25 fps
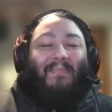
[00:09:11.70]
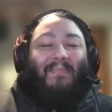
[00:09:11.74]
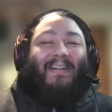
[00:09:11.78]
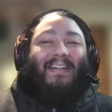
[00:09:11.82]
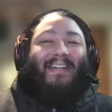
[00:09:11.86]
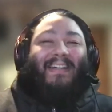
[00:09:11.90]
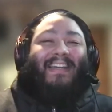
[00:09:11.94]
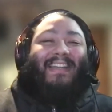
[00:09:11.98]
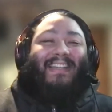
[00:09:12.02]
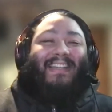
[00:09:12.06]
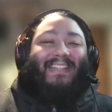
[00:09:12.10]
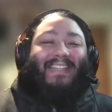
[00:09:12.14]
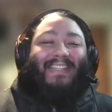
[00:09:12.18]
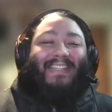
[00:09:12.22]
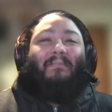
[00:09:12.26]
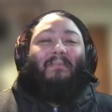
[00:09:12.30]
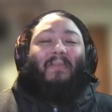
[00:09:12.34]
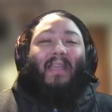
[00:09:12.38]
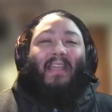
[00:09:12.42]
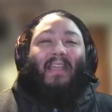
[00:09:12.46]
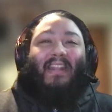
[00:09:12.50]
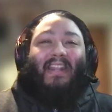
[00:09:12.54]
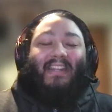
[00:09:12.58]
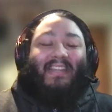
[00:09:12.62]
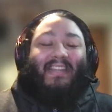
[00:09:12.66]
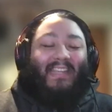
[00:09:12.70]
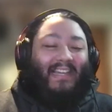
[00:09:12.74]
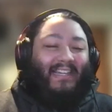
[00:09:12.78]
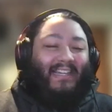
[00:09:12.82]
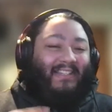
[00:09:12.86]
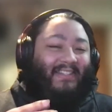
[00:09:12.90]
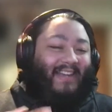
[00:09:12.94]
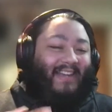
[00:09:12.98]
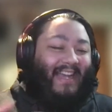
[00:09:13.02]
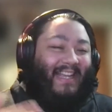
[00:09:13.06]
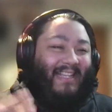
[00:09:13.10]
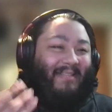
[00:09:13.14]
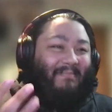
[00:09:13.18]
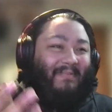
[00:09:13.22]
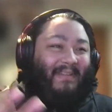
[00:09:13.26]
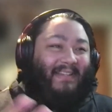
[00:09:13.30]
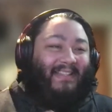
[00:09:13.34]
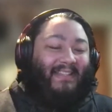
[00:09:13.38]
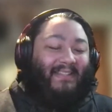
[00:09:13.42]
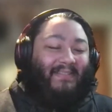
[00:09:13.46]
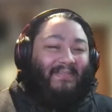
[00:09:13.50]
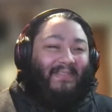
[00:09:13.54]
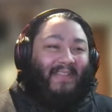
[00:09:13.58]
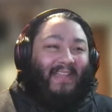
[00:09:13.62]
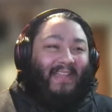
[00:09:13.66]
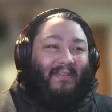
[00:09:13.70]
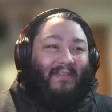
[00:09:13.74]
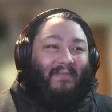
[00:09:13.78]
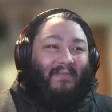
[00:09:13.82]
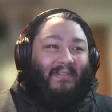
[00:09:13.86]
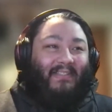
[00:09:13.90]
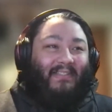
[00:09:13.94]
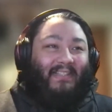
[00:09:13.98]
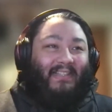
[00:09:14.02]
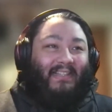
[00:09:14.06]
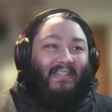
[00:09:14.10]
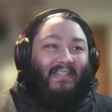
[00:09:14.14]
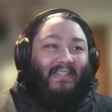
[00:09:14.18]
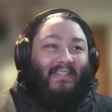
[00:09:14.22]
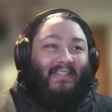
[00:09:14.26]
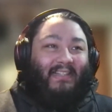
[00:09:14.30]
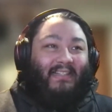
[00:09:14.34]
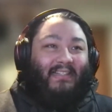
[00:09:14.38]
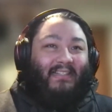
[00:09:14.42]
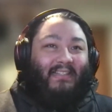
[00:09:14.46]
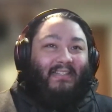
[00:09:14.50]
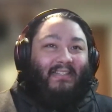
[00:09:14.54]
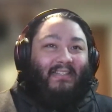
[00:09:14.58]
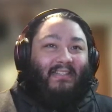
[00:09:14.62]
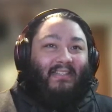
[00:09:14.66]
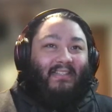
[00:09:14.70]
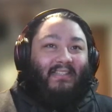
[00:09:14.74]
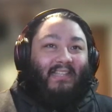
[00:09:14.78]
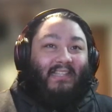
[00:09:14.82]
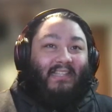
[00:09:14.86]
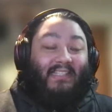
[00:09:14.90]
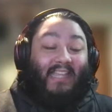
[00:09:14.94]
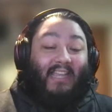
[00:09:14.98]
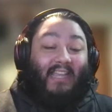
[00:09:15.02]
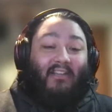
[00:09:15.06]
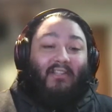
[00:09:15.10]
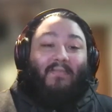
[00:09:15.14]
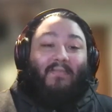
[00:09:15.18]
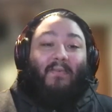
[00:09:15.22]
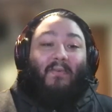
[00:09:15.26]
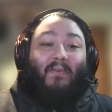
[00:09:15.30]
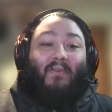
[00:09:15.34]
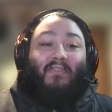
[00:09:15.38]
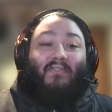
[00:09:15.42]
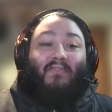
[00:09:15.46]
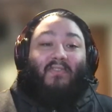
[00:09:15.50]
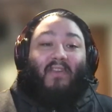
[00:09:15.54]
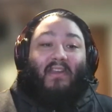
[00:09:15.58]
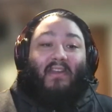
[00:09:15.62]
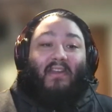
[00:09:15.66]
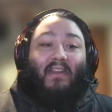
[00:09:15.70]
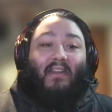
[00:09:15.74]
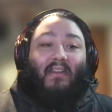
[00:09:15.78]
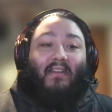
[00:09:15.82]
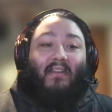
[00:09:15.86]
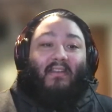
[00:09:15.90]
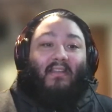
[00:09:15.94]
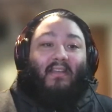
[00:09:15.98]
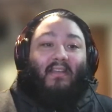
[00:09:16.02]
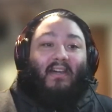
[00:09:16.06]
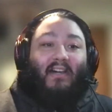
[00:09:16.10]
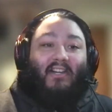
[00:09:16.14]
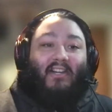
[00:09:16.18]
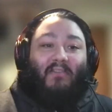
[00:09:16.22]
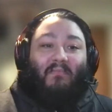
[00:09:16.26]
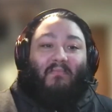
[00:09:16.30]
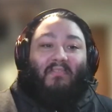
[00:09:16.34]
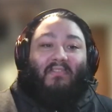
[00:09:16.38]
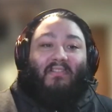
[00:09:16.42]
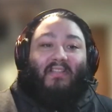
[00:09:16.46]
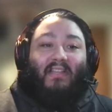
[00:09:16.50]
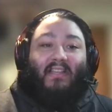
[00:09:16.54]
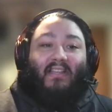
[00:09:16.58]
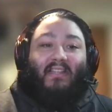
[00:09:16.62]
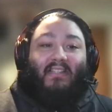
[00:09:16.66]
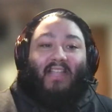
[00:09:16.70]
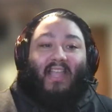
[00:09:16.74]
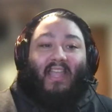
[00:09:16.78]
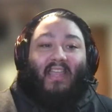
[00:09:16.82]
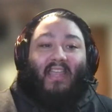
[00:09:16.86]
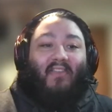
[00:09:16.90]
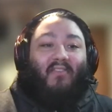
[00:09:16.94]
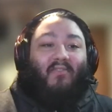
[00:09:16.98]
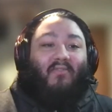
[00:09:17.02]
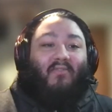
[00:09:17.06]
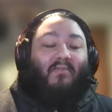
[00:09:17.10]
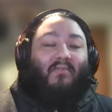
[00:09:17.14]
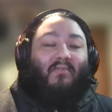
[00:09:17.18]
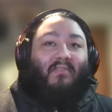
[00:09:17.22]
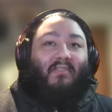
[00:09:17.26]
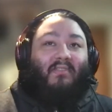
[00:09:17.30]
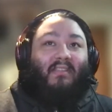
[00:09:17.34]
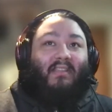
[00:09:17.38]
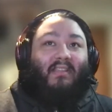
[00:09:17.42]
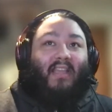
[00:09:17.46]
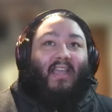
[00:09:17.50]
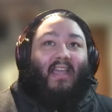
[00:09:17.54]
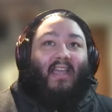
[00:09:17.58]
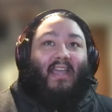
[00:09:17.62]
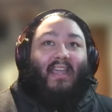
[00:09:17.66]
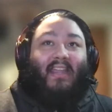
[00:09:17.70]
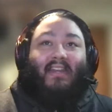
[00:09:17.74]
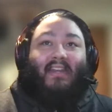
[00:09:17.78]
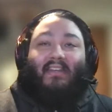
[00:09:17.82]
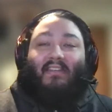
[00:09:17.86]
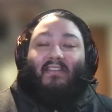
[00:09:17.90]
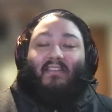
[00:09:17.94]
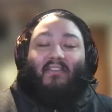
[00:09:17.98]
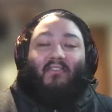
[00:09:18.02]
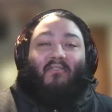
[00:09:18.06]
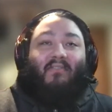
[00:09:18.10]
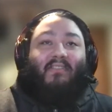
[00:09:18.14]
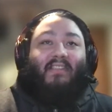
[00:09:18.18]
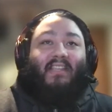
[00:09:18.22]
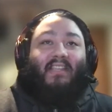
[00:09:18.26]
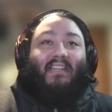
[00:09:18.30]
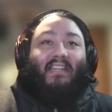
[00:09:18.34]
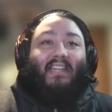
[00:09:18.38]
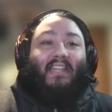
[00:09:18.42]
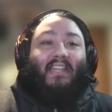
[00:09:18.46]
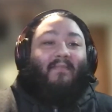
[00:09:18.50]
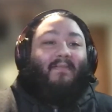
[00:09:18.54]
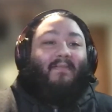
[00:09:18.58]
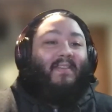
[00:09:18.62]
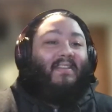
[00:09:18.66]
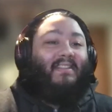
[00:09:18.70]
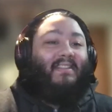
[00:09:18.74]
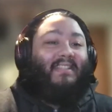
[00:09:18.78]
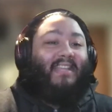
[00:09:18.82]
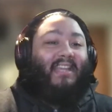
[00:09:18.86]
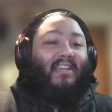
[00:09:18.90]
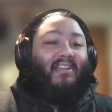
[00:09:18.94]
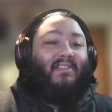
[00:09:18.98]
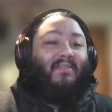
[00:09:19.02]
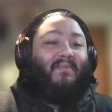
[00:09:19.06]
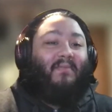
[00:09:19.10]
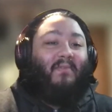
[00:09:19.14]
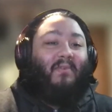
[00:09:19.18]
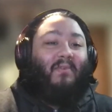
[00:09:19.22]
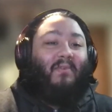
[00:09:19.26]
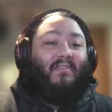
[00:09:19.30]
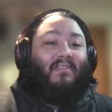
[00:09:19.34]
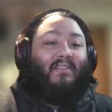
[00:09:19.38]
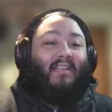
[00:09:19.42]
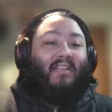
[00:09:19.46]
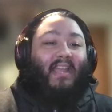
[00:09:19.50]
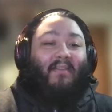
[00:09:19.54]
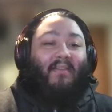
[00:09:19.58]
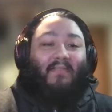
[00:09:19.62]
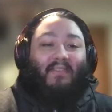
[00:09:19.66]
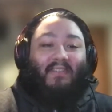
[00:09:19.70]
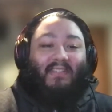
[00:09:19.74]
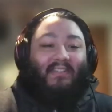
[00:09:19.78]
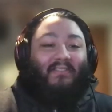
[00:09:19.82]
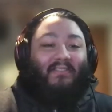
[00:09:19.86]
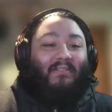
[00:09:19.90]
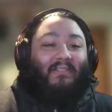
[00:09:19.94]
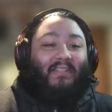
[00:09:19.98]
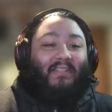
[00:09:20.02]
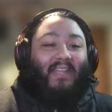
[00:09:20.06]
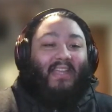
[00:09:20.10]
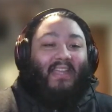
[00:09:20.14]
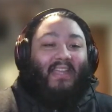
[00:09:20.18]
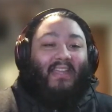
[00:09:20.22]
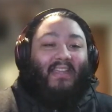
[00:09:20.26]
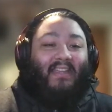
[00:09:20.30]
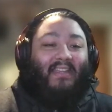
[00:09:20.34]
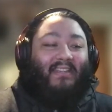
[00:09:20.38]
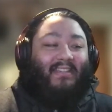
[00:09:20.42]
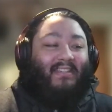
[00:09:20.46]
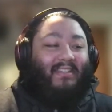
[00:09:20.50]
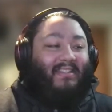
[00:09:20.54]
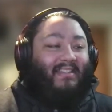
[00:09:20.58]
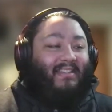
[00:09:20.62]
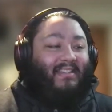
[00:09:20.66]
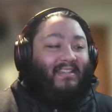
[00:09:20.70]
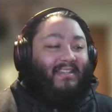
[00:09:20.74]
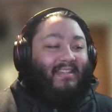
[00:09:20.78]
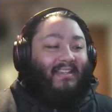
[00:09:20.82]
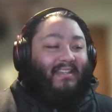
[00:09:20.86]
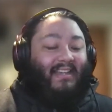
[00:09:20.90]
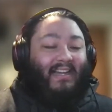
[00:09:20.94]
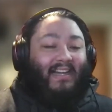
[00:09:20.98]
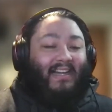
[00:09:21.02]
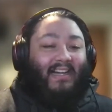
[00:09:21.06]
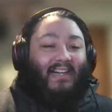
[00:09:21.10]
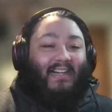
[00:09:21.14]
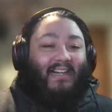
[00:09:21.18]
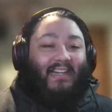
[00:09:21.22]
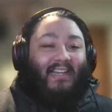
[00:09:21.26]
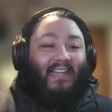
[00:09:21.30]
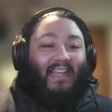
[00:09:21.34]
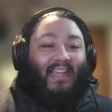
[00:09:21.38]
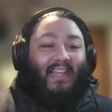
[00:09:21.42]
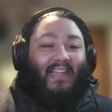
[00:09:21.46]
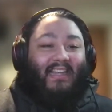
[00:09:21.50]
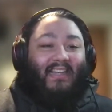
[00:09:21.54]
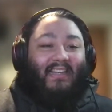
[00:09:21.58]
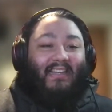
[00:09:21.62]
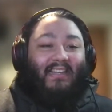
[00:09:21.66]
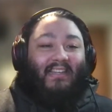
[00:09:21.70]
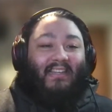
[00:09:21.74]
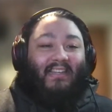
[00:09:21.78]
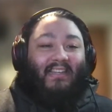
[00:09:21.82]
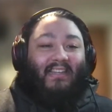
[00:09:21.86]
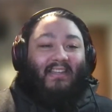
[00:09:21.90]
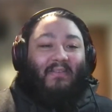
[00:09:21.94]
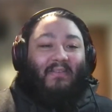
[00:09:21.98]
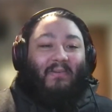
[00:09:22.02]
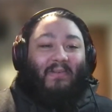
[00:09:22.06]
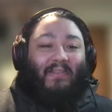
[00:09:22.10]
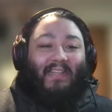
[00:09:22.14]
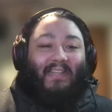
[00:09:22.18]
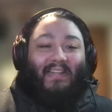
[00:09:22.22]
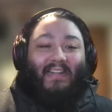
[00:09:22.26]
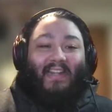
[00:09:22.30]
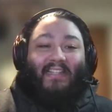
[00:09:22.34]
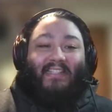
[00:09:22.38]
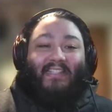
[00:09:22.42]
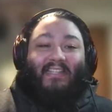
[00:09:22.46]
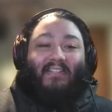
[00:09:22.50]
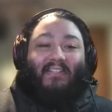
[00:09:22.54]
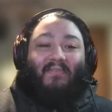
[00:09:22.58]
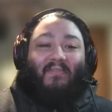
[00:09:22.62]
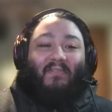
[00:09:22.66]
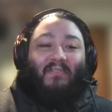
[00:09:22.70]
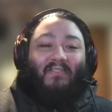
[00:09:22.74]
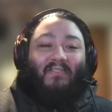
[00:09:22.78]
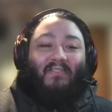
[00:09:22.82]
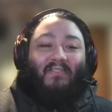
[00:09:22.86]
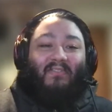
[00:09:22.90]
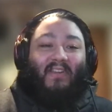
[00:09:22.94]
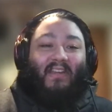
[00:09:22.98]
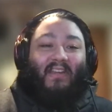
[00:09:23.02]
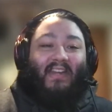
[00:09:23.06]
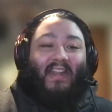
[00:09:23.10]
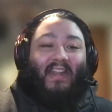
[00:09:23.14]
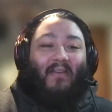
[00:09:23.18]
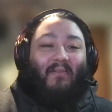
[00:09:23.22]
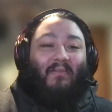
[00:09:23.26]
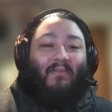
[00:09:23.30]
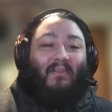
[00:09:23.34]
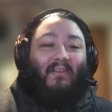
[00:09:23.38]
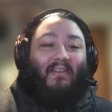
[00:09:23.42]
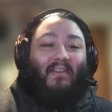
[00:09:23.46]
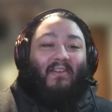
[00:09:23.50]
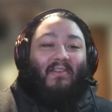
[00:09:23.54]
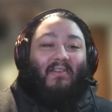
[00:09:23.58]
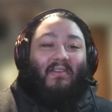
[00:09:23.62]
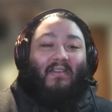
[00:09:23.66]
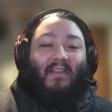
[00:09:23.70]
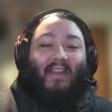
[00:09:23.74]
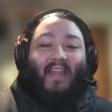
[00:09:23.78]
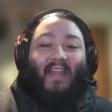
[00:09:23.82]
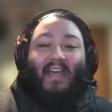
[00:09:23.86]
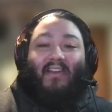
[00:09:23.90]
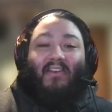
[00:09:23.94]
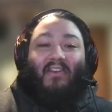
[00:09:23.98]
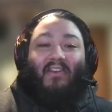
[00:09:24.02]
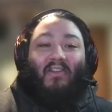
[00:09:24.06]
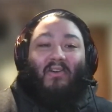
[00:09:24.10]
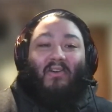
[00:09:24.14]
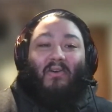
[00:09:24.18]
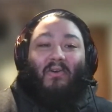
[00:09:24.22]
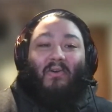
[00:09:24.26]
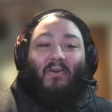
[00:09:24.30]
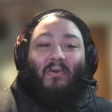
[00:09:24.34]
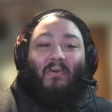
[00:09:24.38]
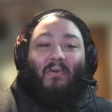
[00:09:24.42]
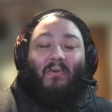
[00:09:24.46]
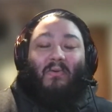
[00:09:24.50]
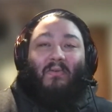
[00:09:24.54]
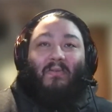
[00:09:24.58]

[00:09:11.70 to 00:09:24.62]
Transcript: But and then the other aspect of that was uh the Salesforce training, 100%, because I use I use and live in Salesforce every single day, uh, and without that Salesforce training, I would n- not know